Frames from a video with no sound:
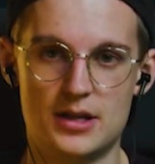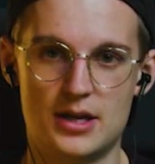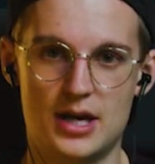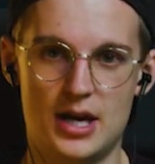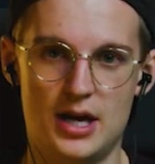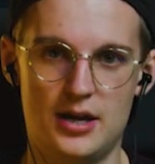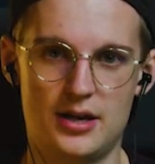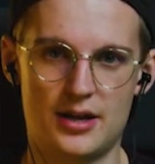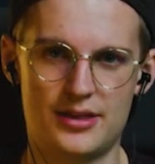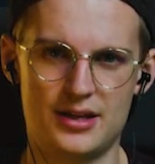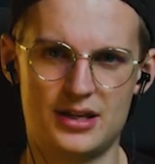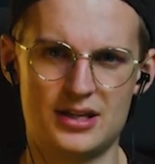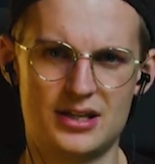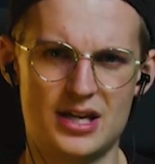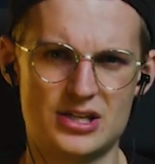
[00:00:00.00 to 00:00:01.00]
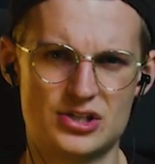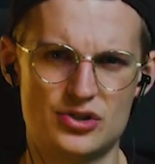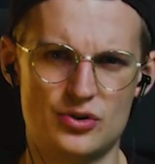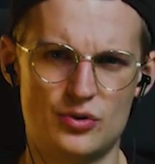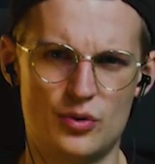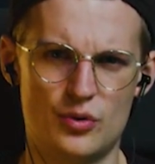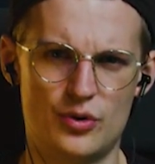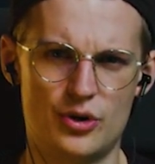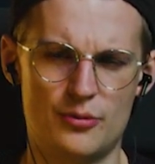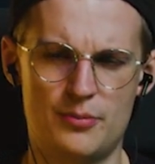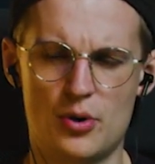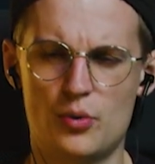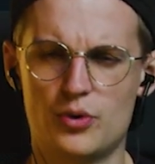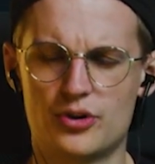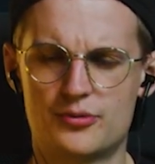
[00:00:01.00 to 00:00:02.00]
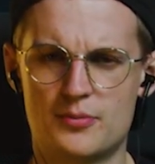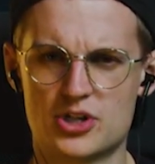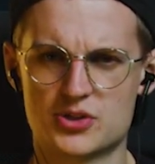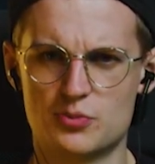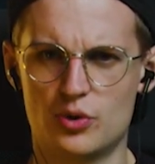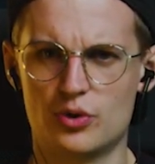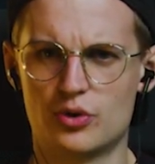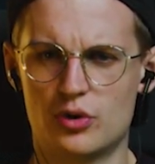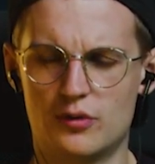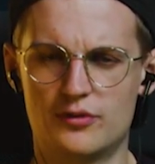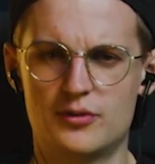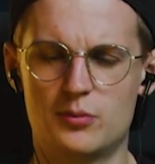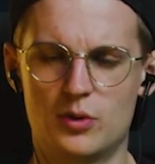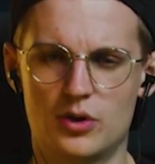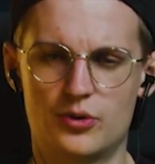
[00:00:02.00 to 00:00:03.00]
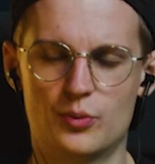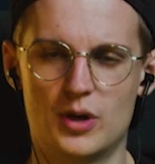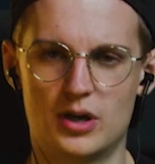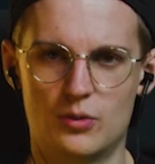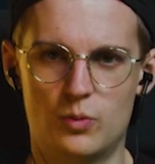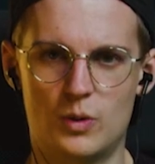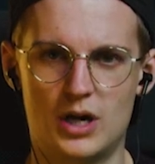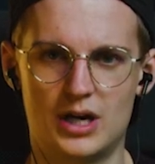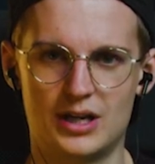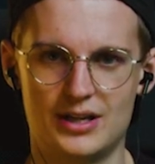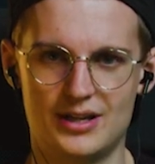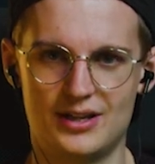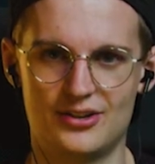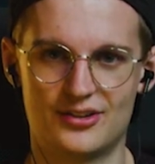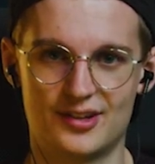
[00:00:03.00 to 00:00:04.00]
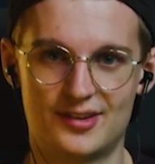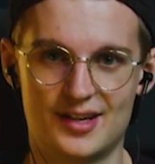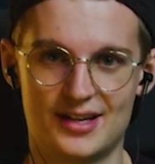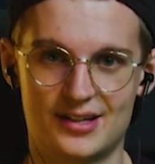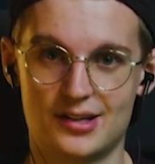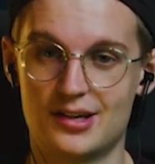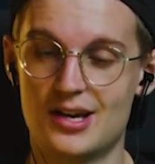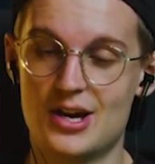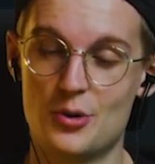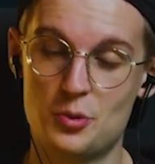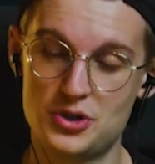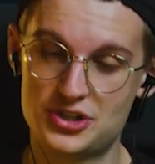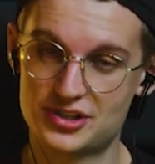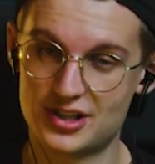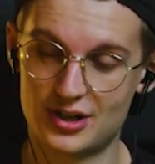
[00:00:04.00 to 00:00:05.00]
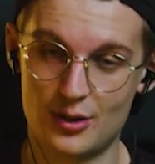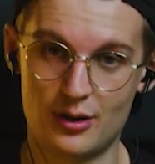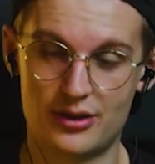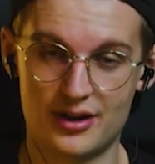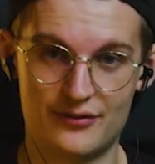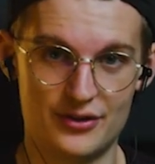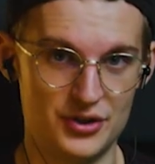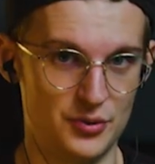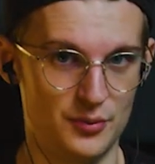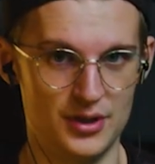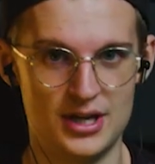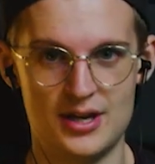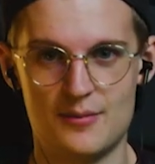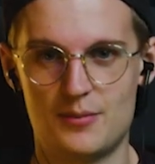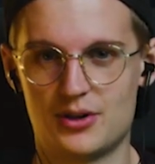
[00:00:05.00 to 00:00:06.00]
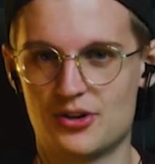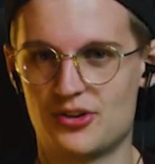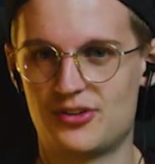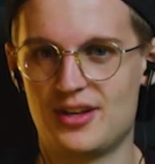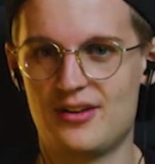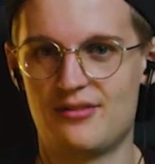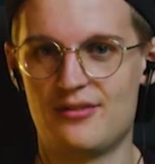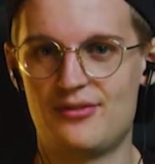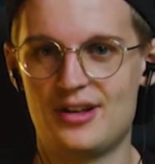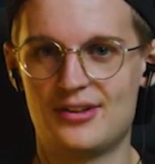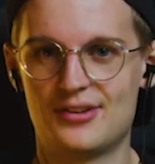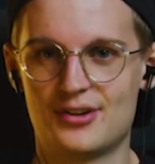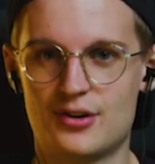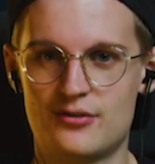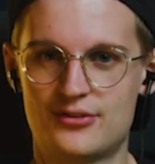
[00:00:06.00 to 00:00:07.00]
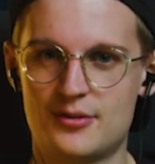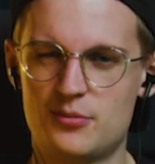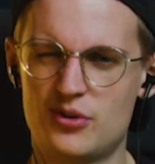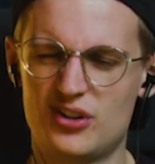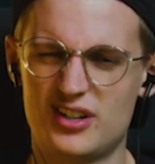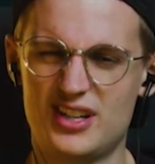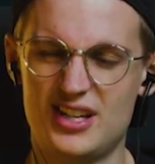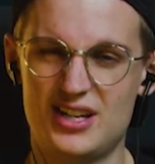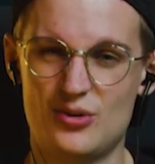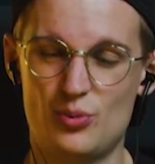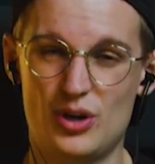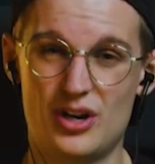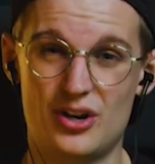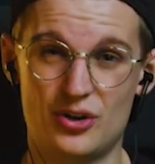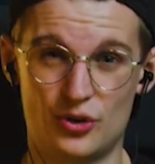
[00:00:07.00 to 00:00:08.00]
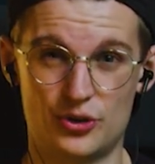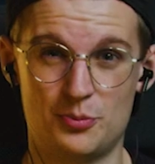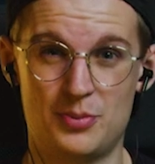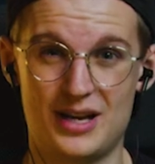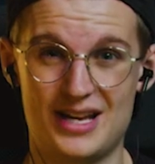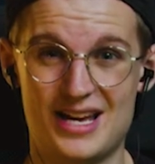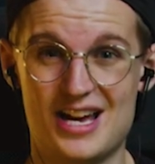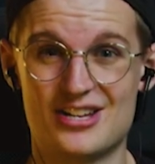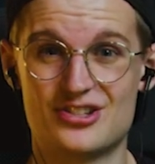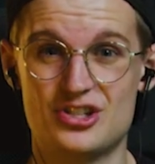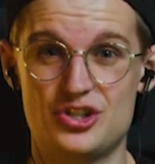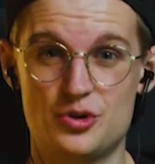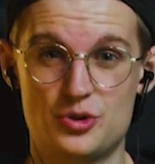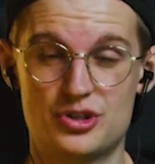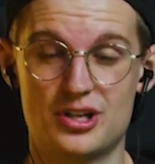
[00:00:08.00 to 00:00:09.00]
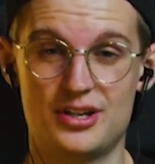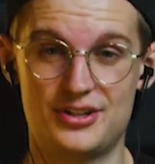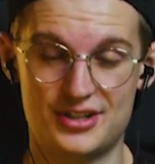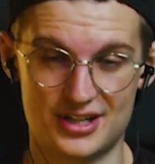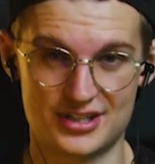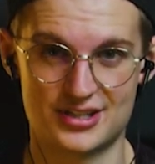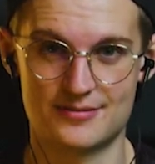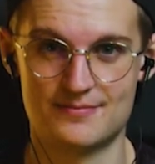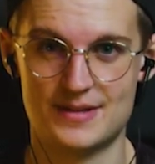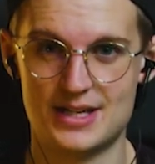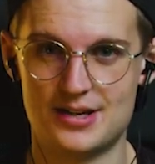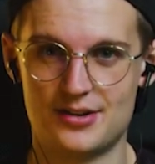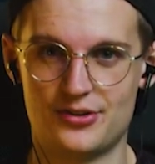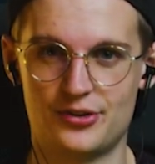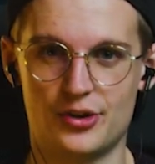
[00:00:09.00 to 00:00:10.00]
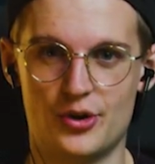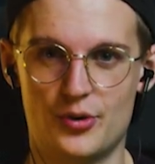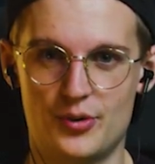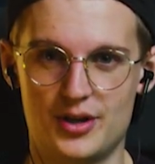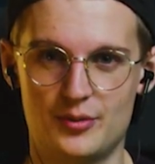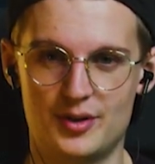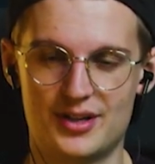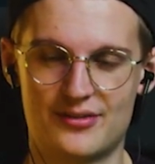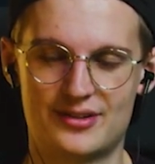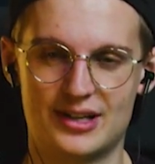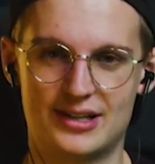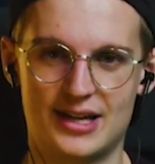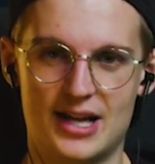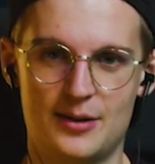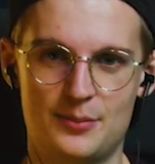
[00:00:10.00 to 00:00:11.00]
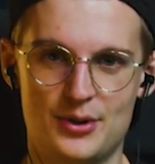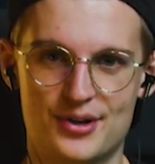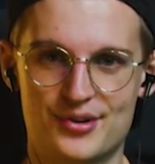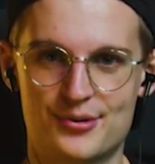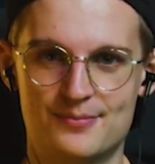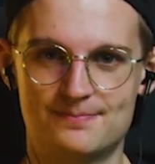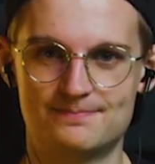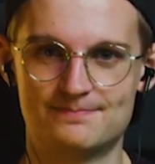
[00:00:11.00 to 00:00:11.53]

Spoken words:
And I think it gets your opponent much more uncomfortable as well while he is attacking, which is a good thing for you, because if he feels uncomfortable, he will not play as he usually does. So it would definitely help you out.